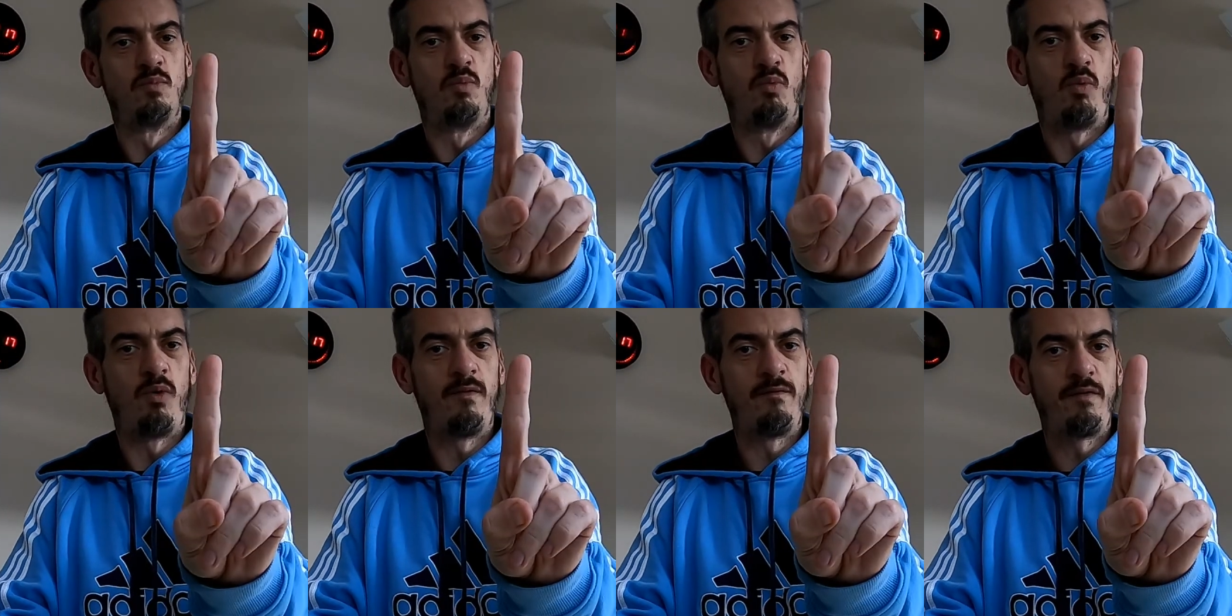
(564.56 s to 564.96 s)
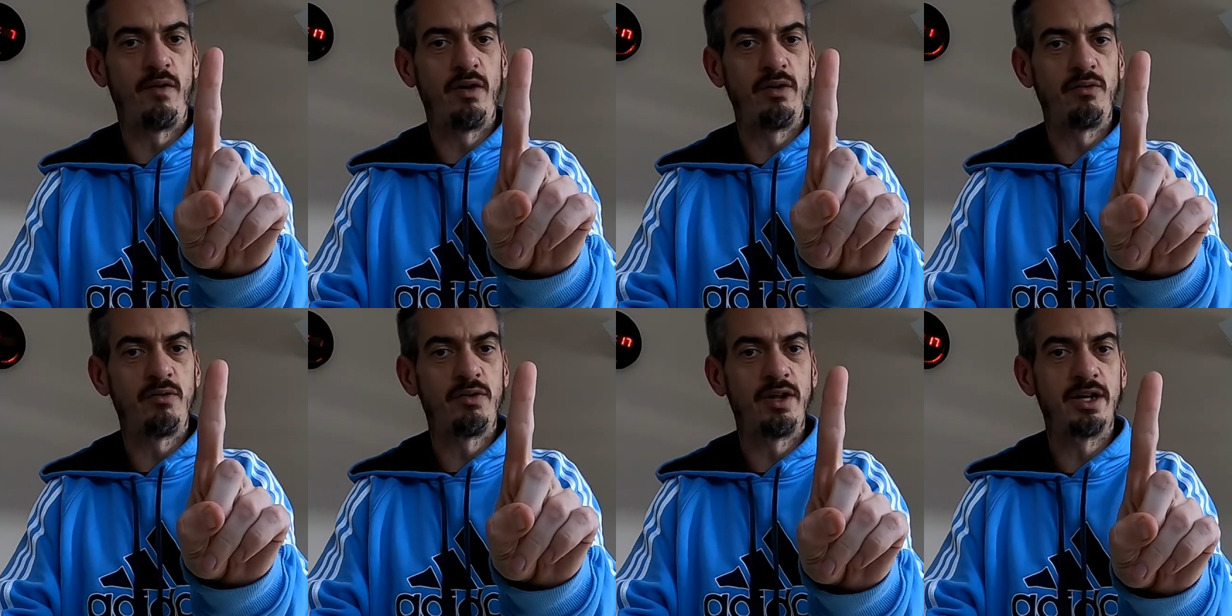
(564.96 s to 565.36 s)
One
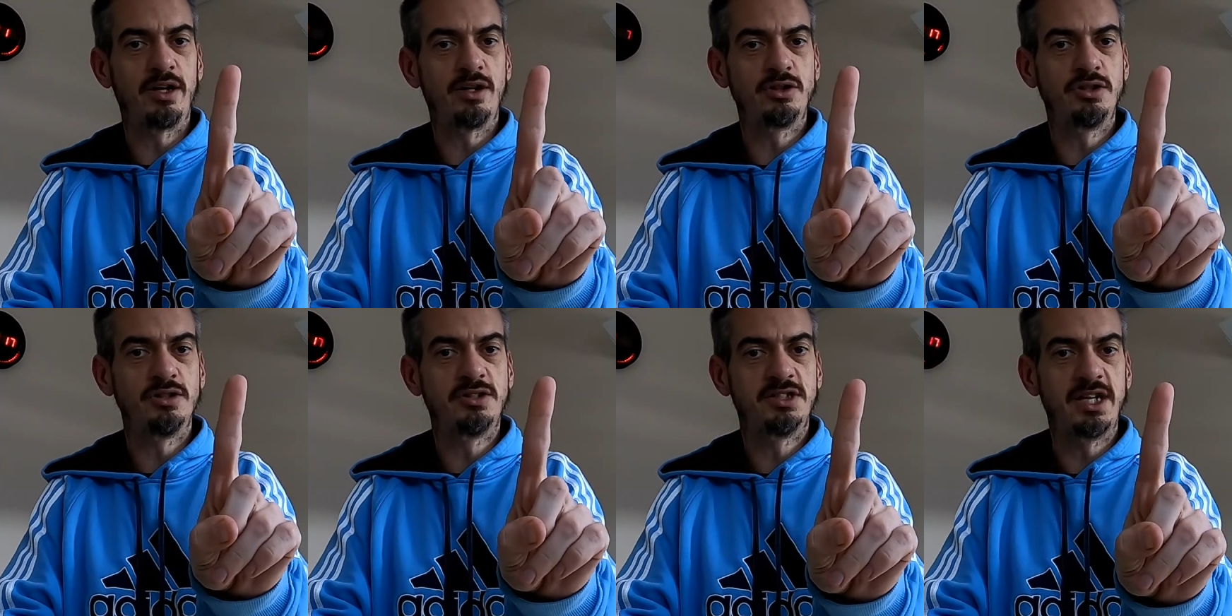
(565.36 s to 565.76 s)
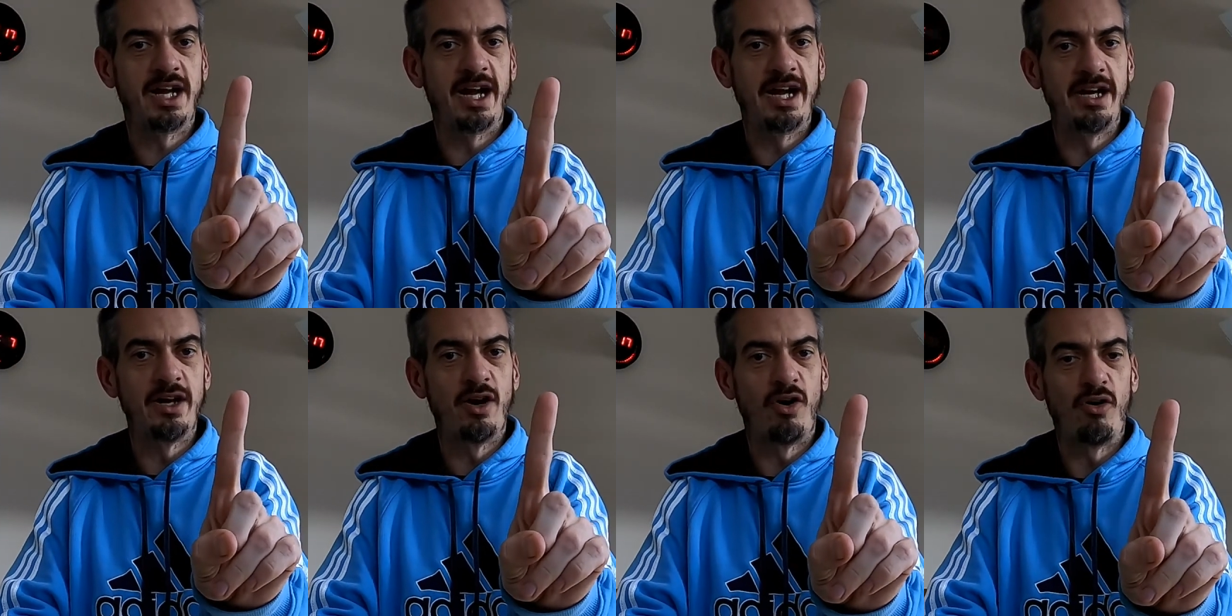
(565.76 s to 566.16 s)
final thing I should
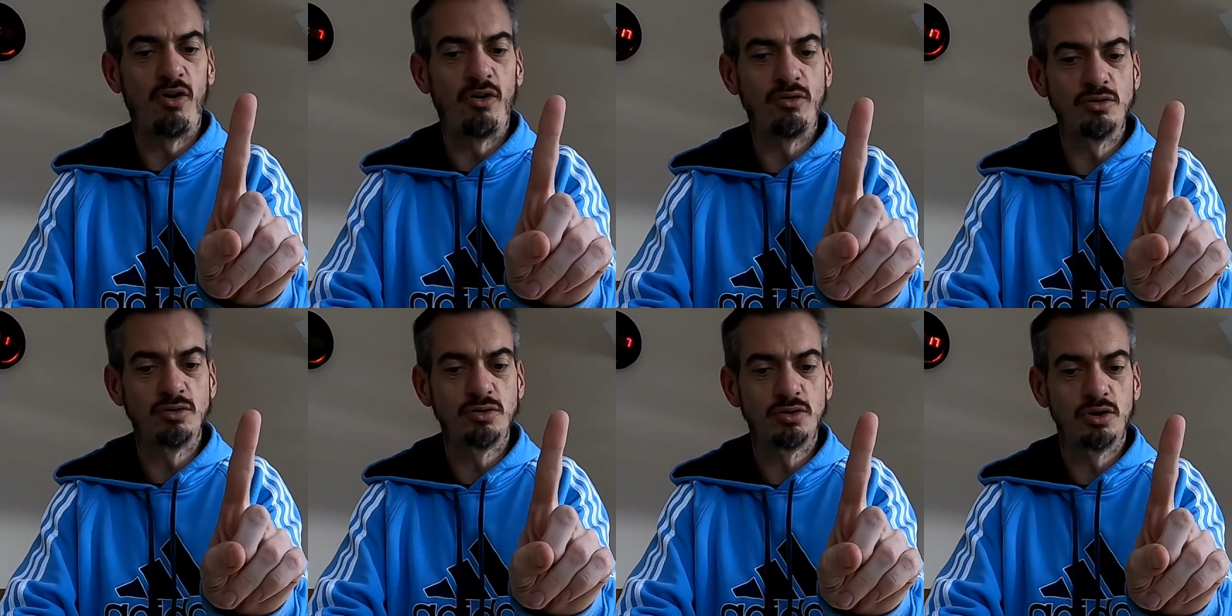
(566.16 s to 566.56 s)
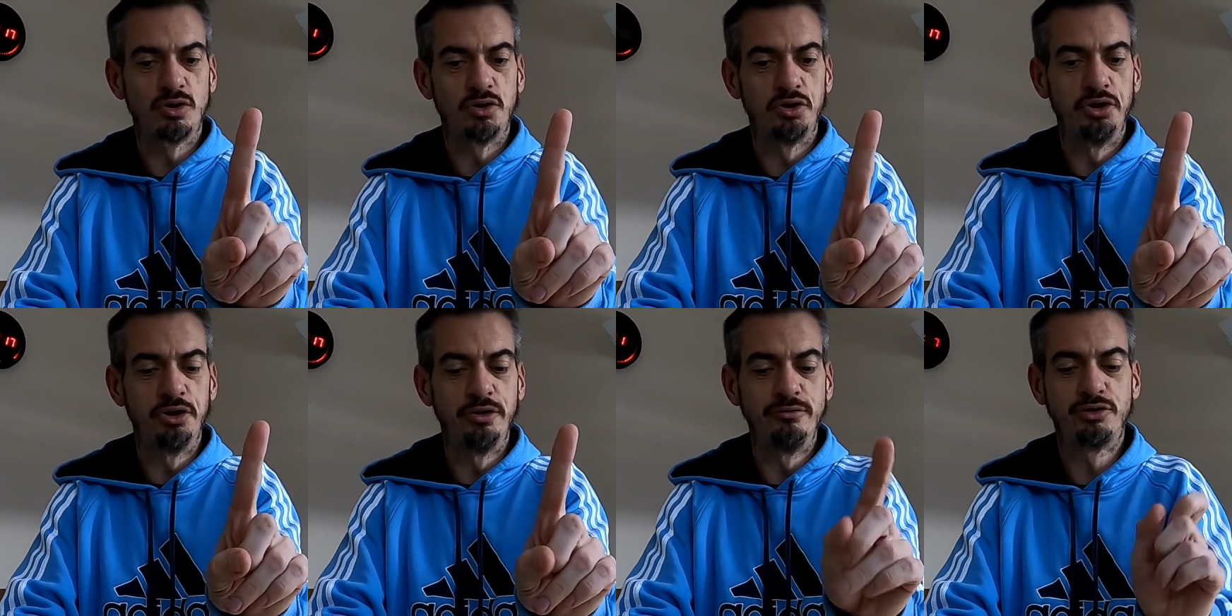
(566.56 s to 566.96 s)
say on
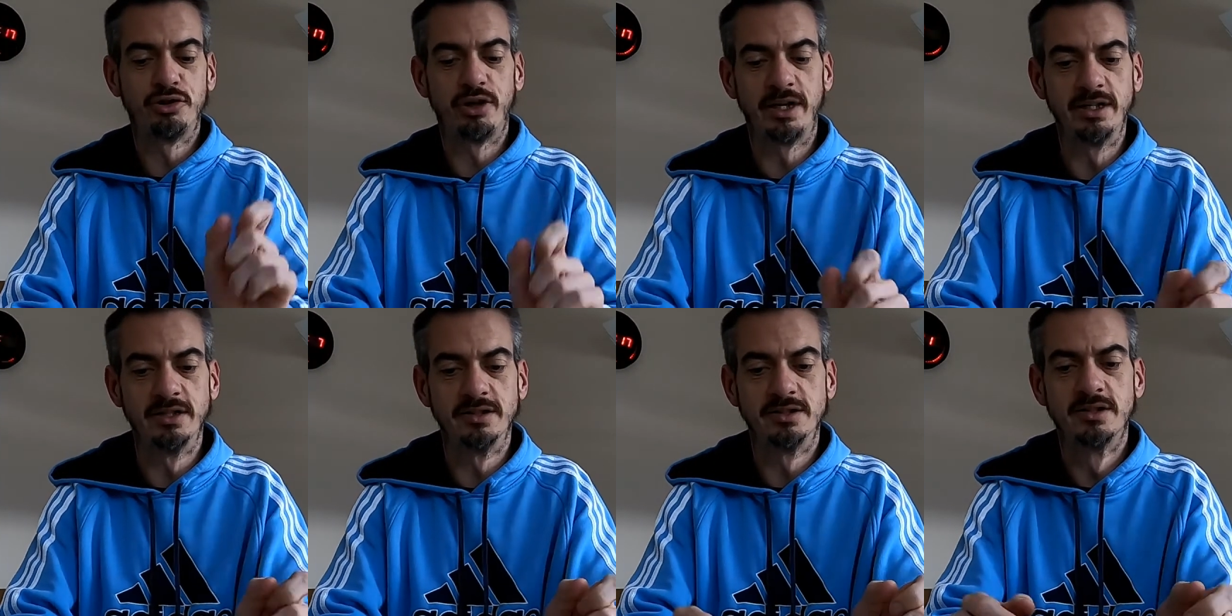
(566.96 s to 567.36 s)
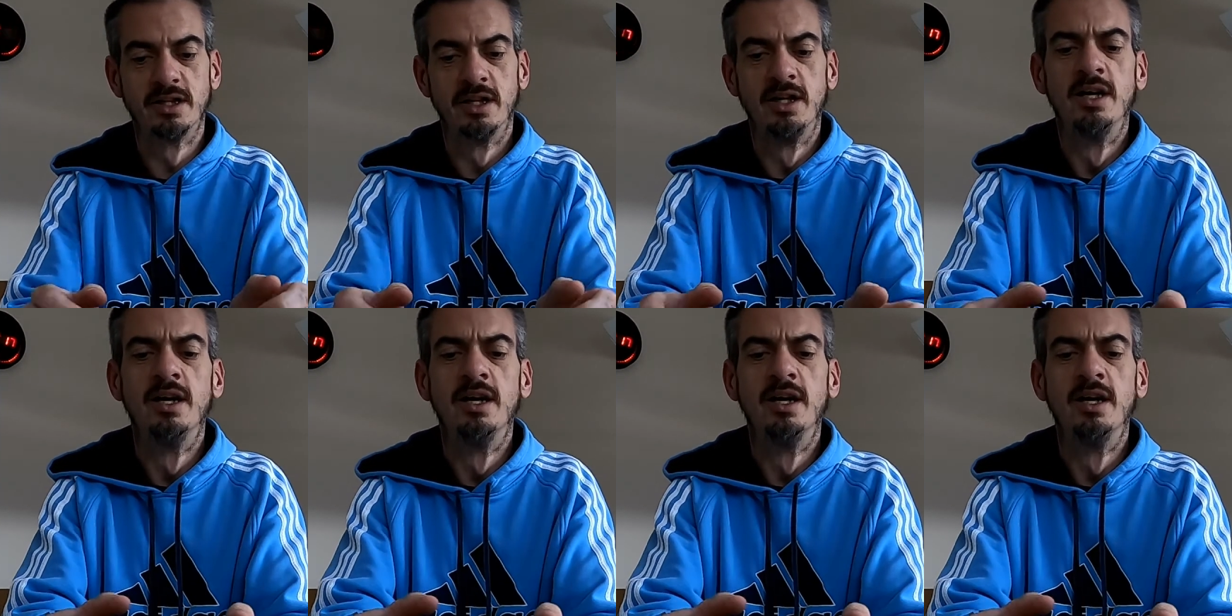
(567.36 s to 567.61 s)
new trainers.